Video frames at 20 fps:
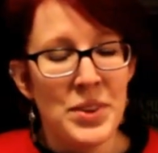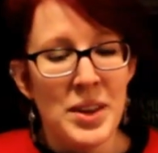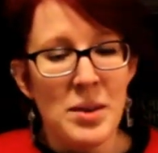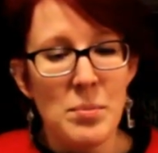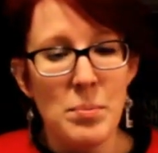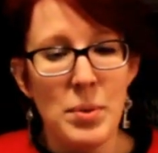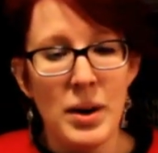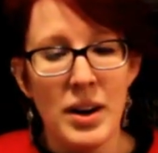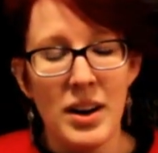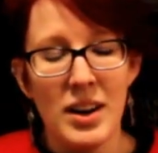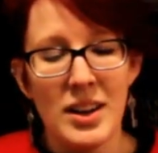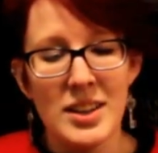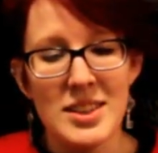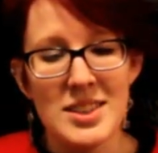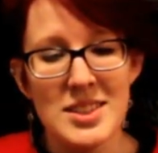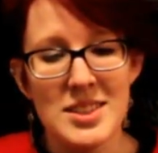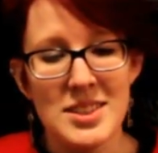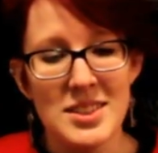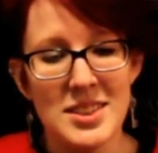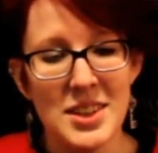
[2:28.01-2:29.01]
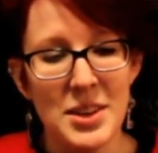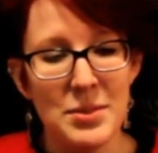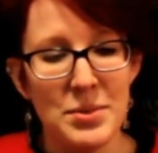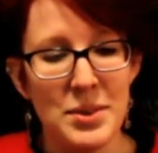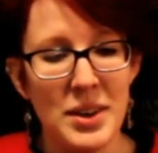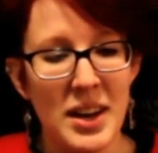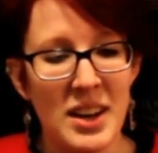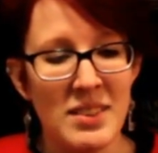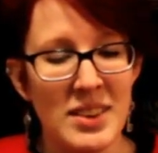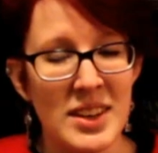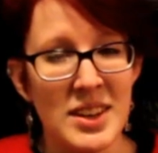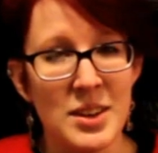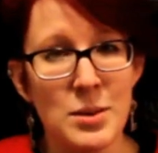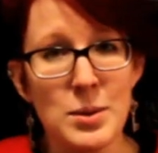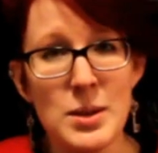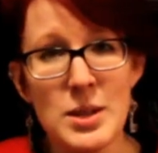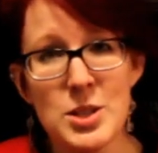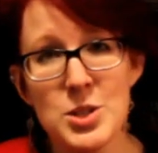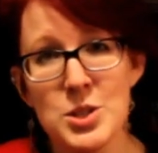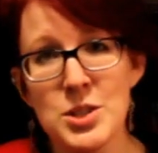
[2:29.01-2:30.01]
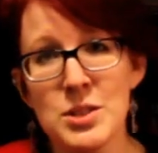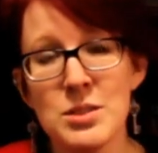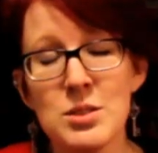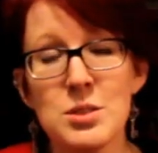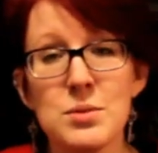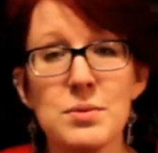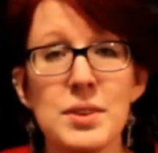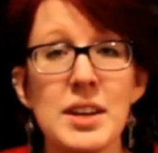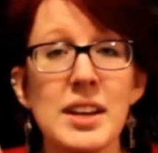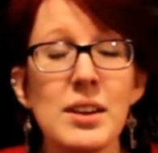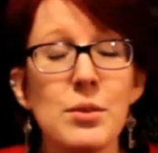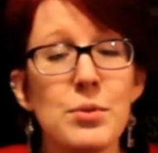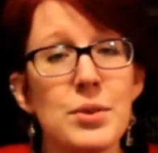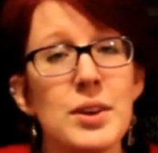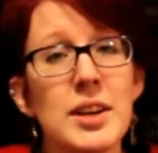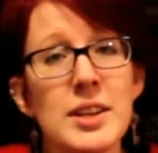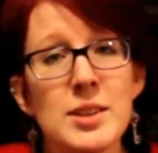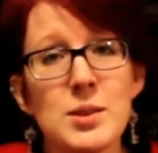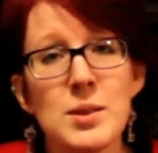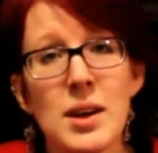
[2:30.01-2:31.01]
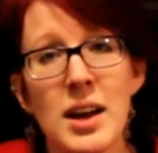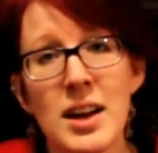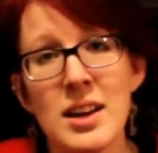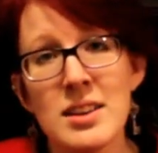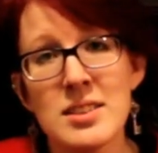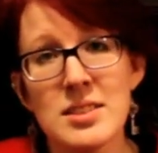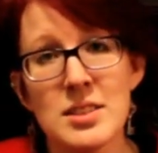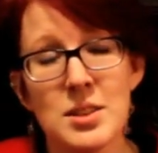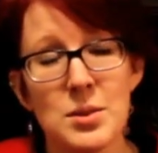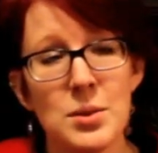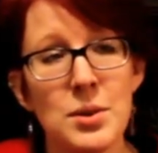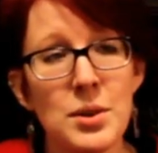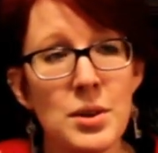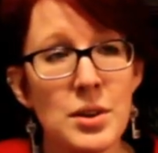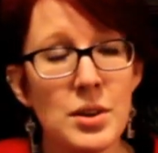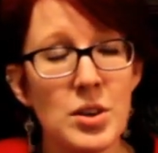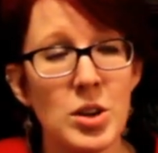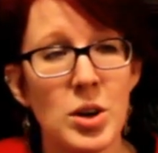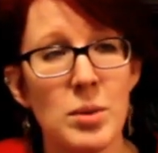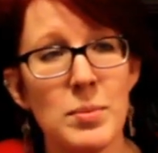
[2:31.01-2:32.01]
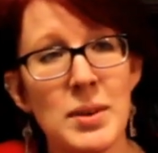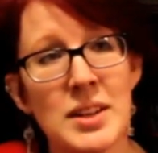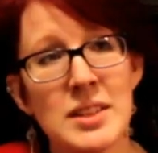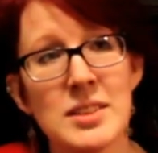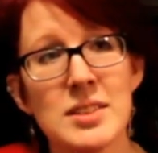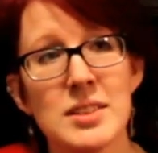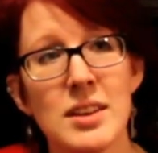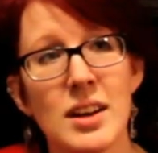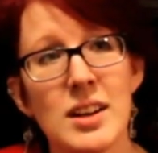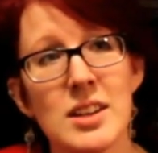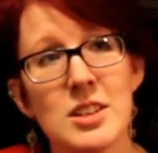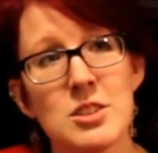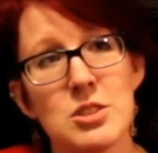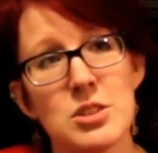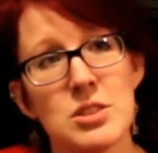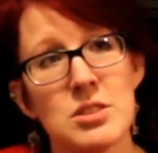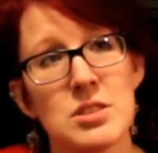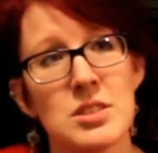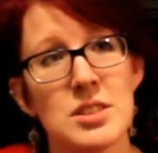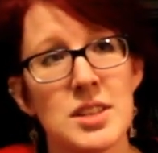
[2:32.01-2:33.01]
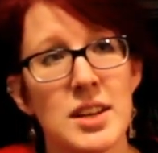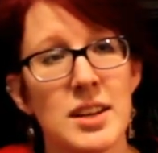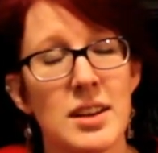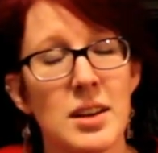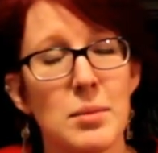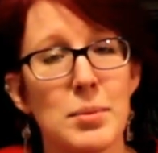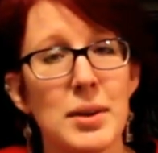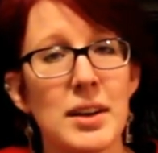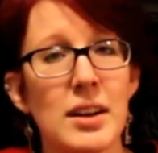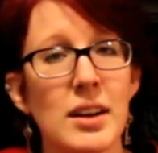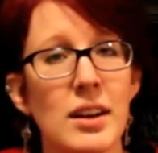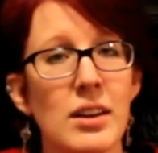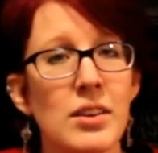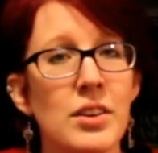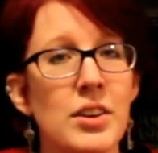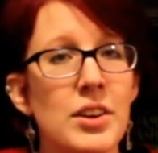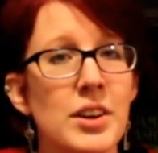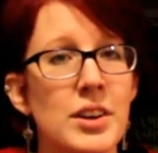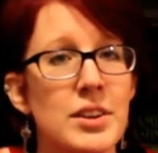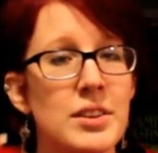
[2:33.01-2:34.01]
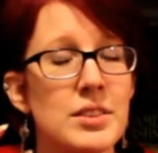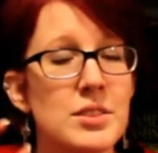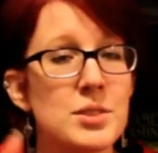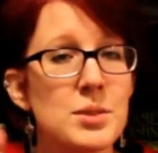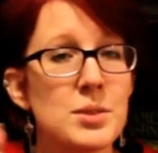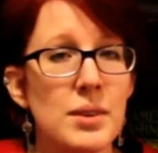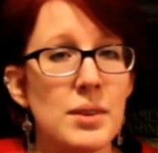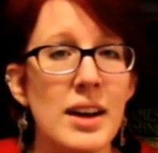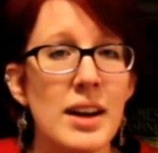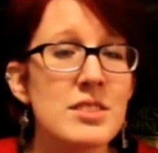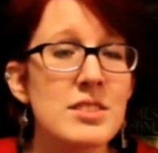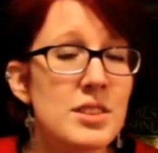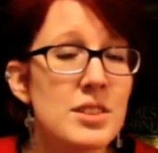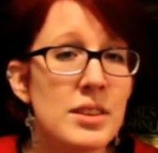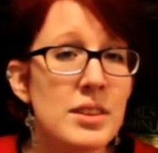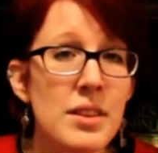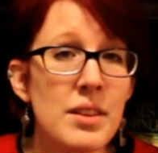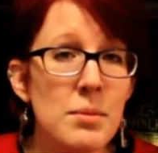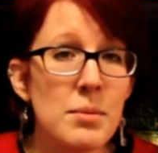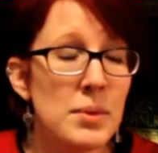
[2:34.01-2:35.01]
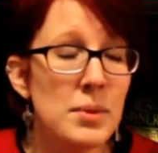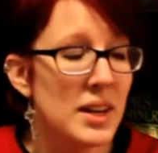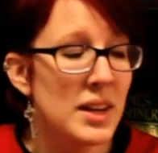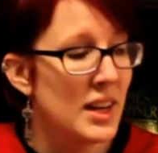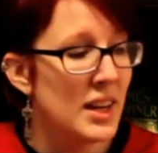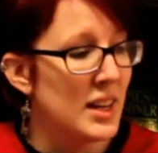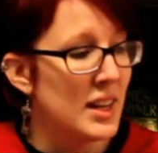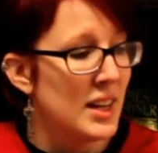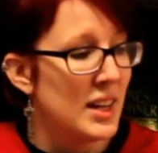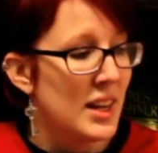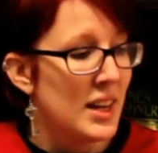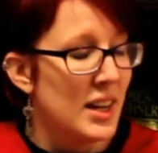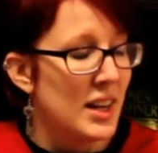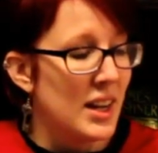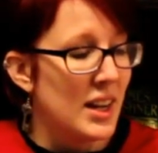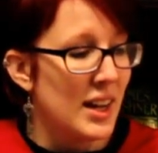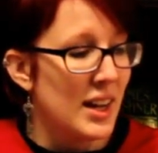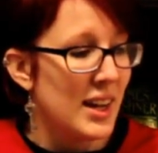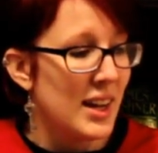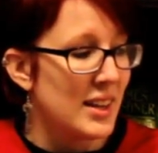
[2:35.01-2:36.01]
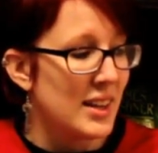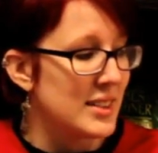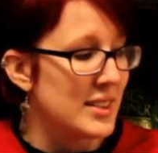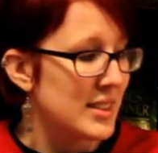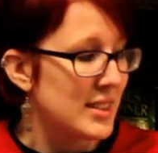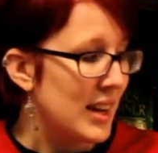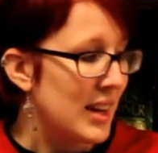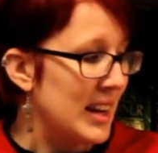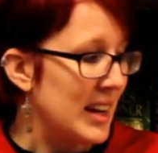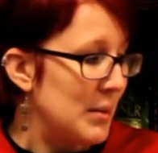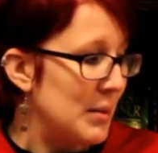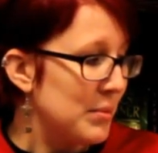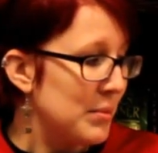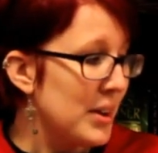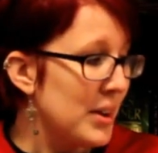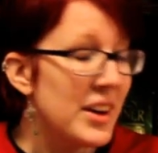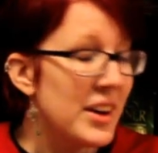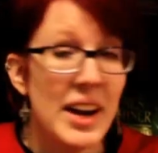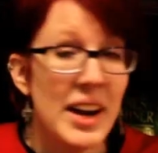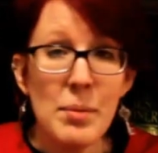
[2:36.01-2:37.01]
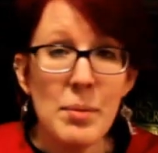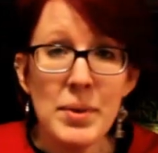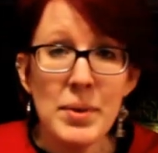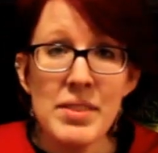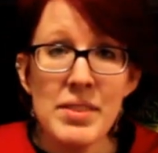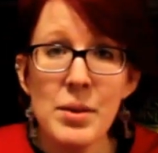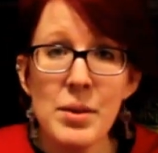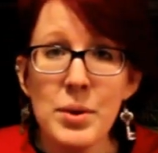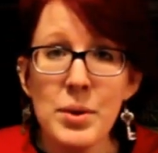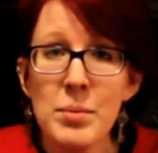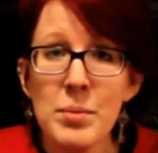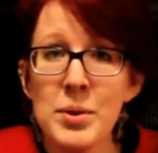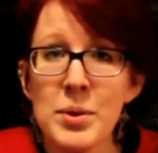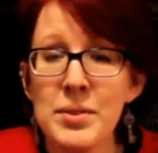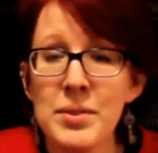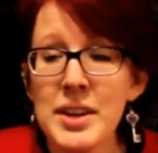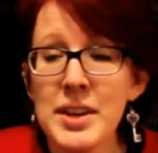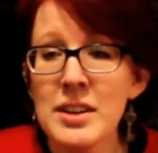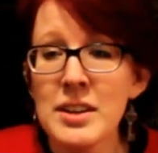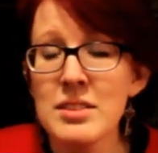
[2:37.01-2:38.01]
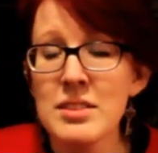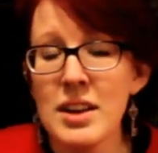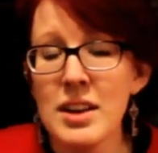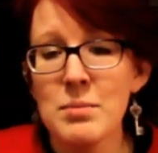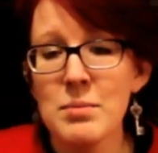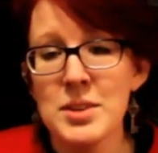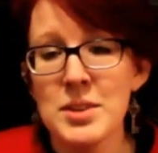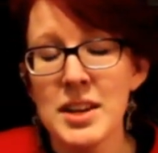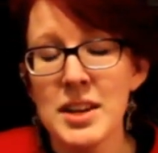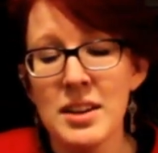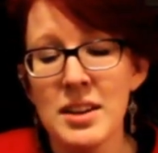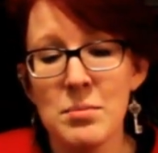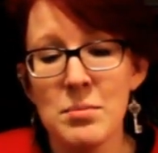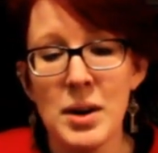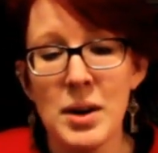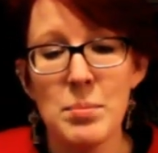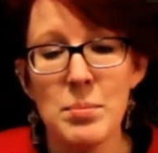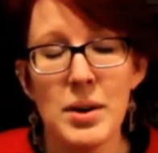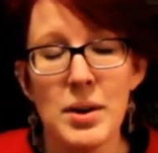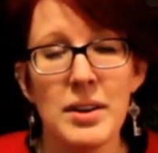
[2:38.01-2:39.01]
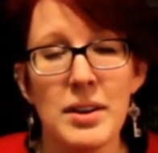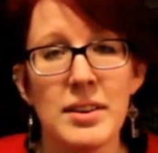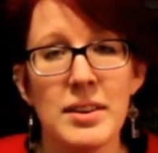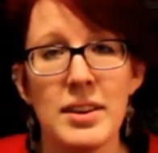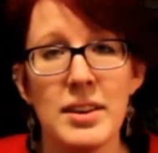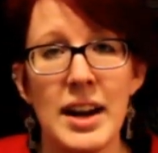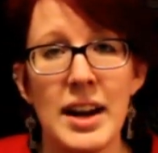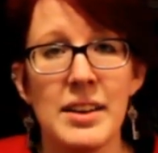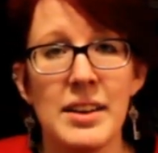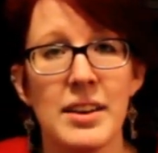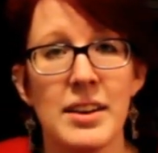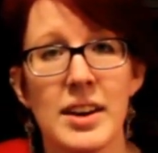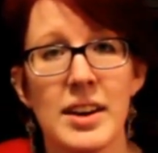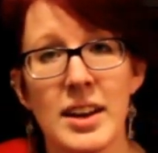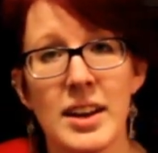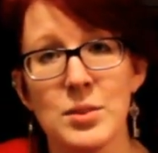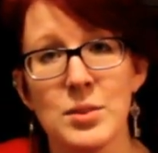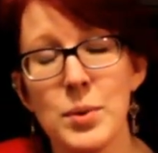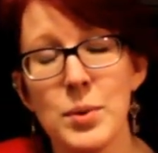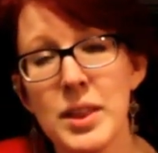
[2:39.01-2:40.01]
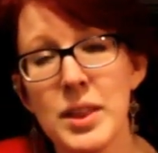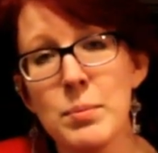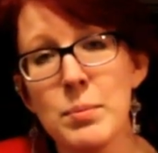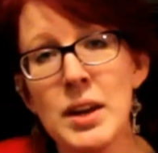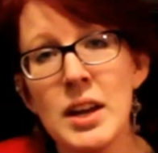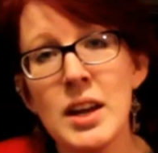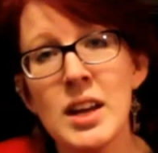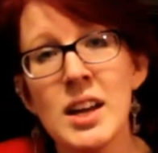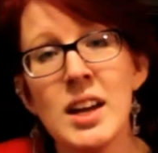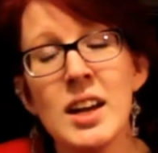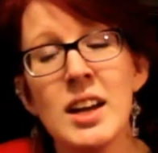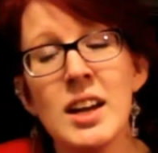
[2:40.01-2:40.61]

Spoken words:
But if you have any questions, feel free to ask or comment. I'll just take a bit longer to answer them. And I am very happy that we're moving. I'm taking my partner and our cat with me.